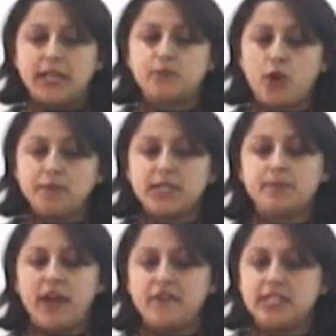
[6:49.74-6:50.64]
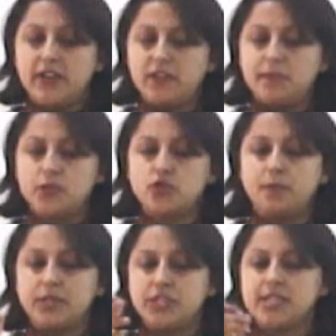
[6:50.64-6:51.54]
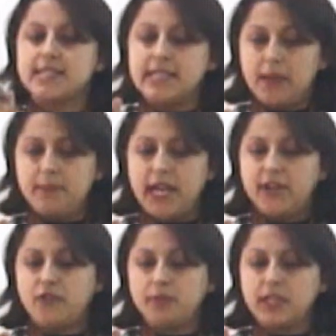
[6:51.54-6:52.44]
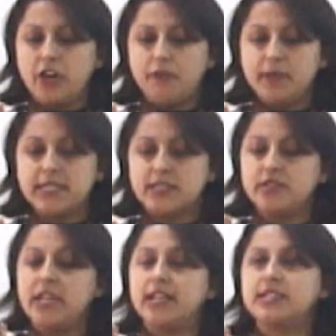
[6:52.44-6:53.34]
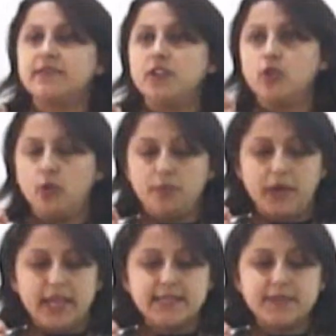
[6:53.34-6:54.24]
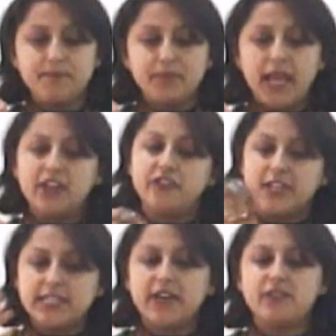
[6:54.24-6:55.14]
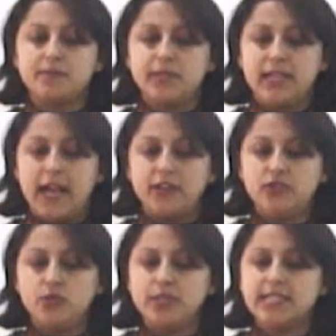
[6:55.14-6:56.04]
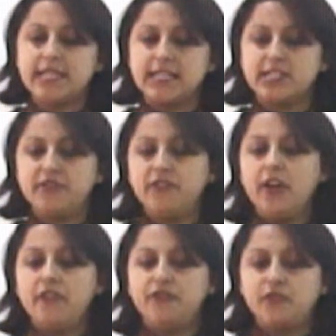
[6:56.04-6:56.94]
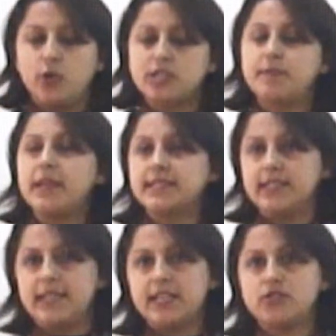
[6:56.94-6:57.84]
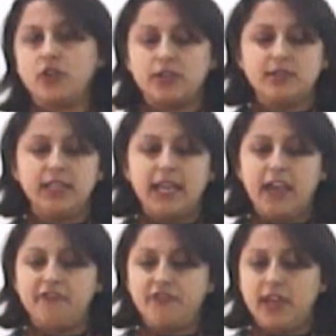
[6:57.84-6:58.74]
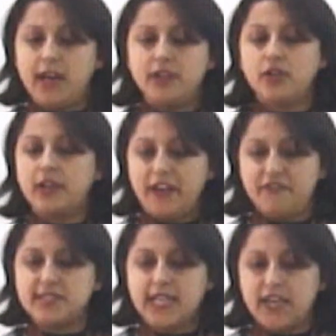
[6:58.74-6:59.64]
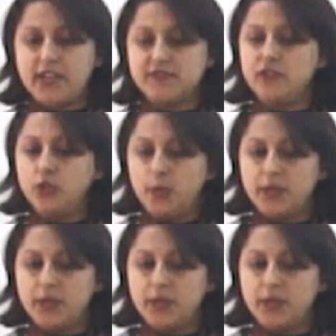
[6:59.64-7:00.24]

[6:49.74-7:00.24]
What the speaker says: prompted private developers to purchase slum land from the government at a relatively low price and redevelop the land through incentive floor space index or the FAR or FSI as we know